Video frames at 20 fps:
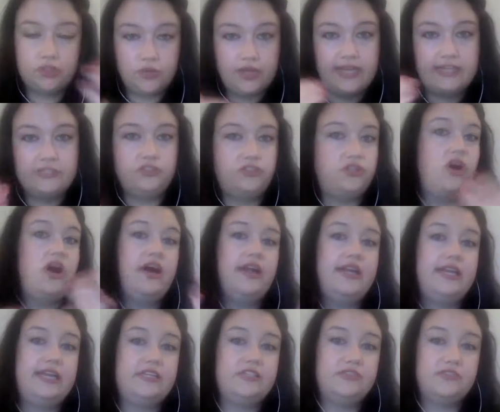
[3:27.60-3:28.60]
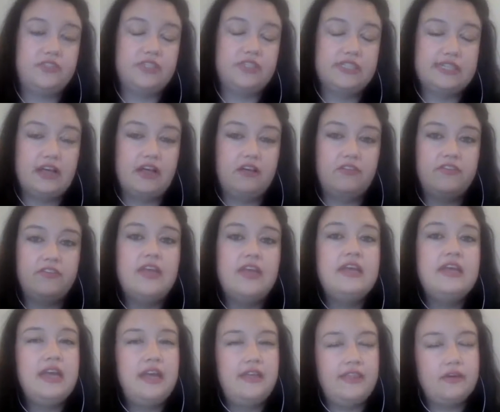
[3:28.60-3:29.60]
visualize your audience for yourself.
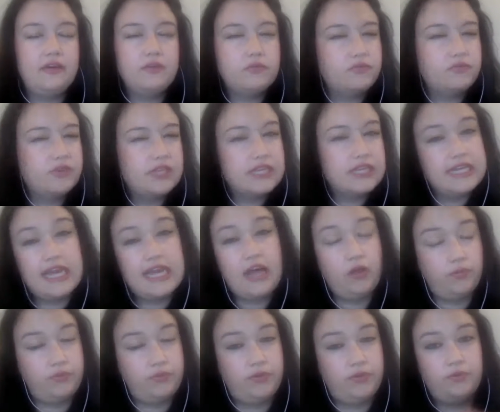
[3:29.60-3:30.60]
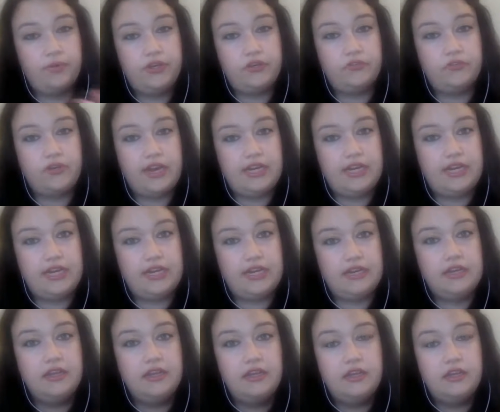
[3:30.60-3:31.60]
And that will really help you when you're
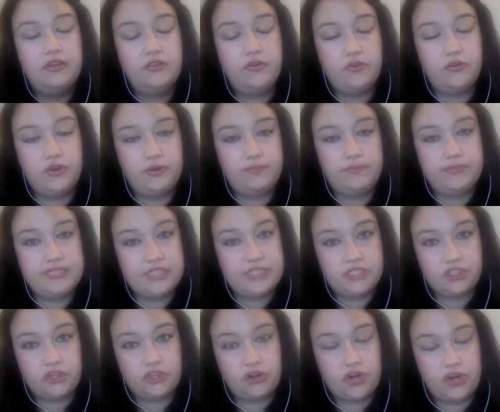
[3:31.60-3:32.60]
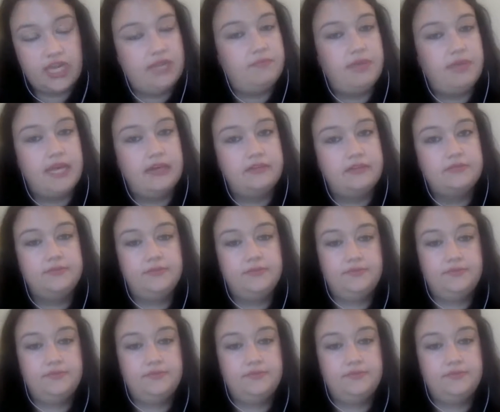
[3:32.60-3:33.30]
writing your petition or email.